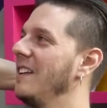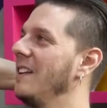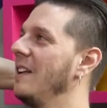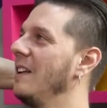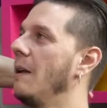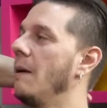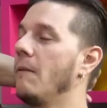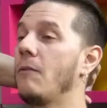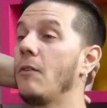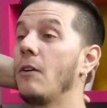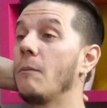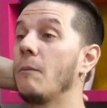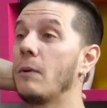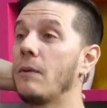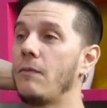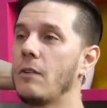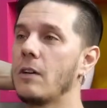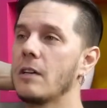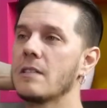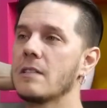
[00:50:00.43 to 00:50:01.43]
But
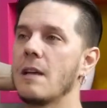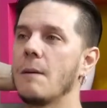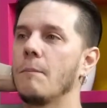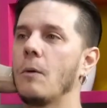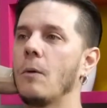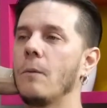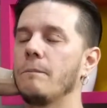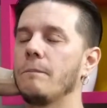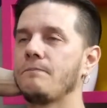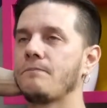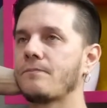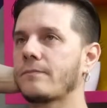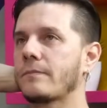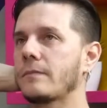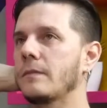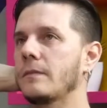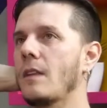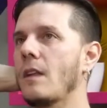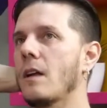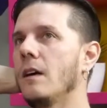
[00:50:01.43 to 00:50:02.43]
for example,
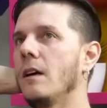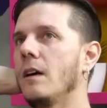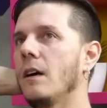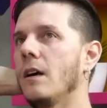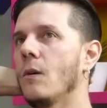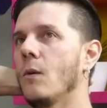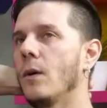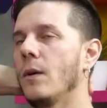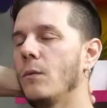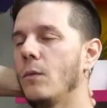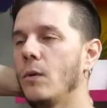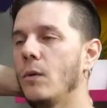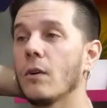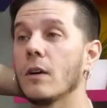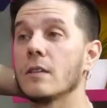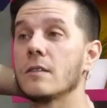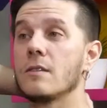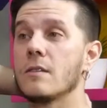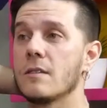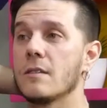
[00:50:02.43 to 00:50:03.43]
when we were
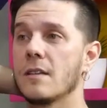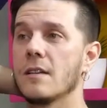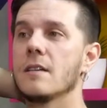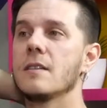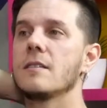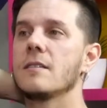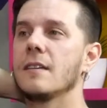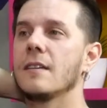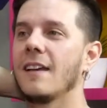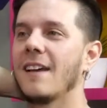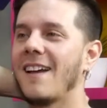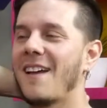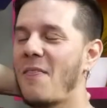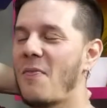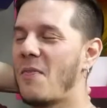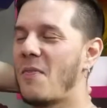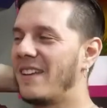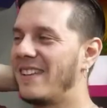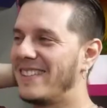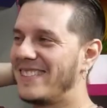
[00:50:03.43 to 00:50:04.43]
discussing
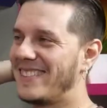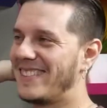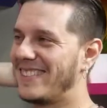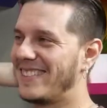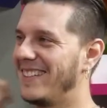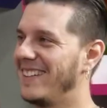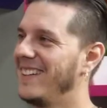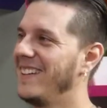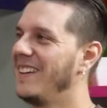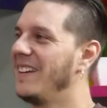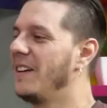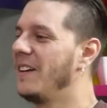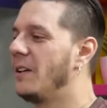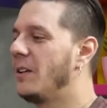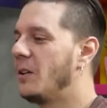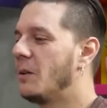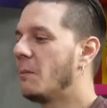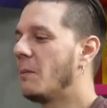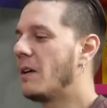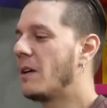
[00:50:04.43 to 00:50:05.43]
ethics, you
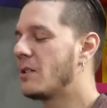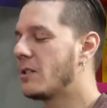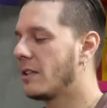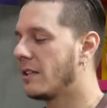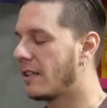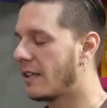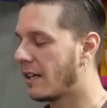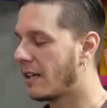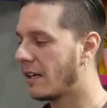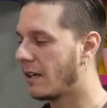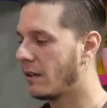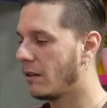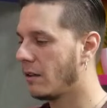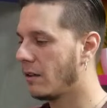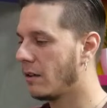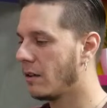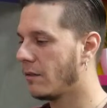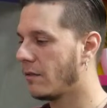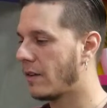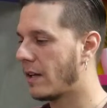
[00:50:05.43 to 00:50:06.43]
mentioned that there are a lot
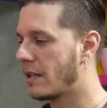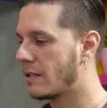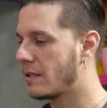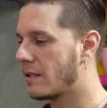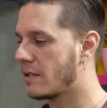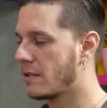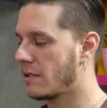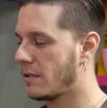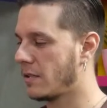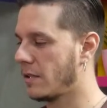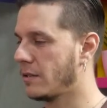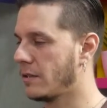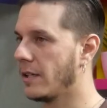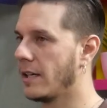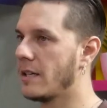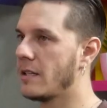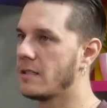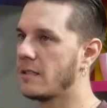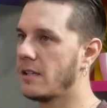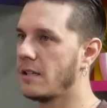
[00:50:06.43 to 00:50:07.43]
of entities and
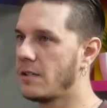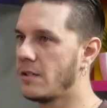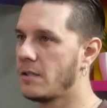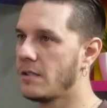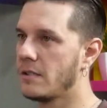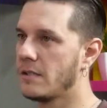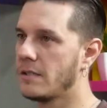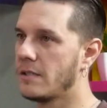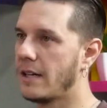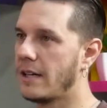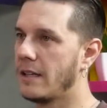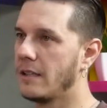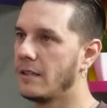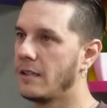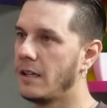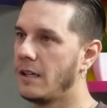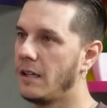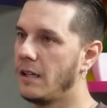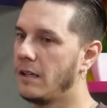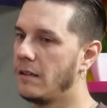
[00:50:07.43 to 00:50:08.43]
organizations that
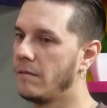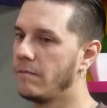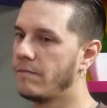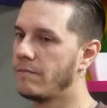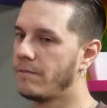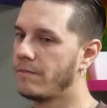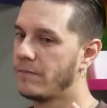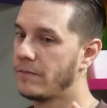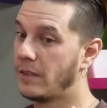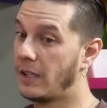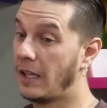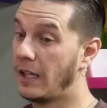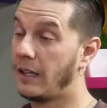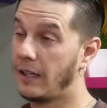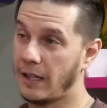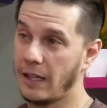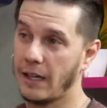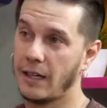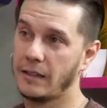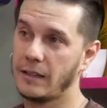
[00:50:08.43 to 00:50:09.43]
they take
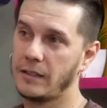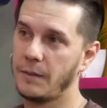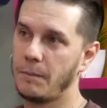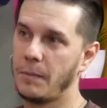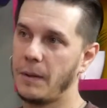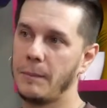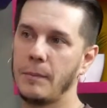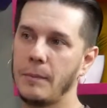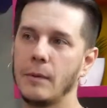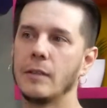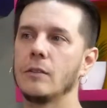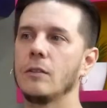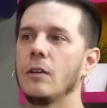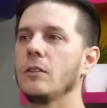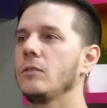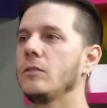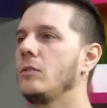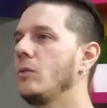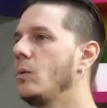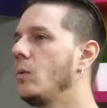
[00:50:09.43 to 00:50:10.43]
care that people are not
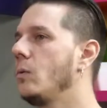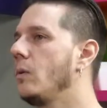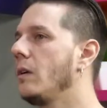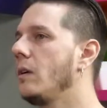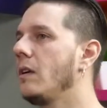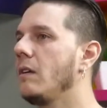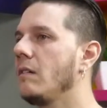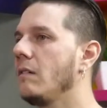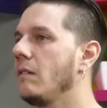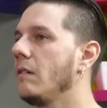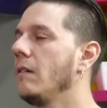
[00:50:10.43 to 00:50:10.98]
doing